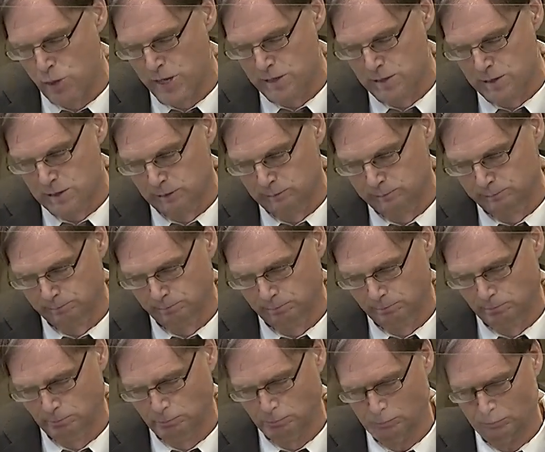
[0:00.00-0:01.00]
in a
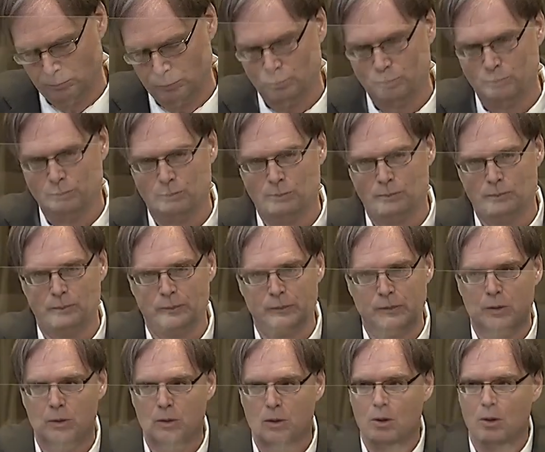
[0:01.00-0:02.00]
number of
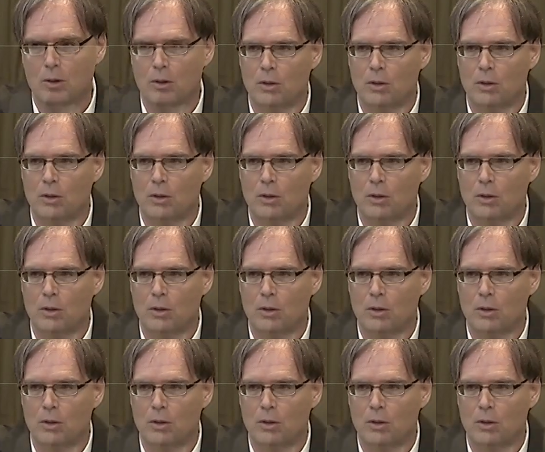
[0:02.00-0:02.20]
ways.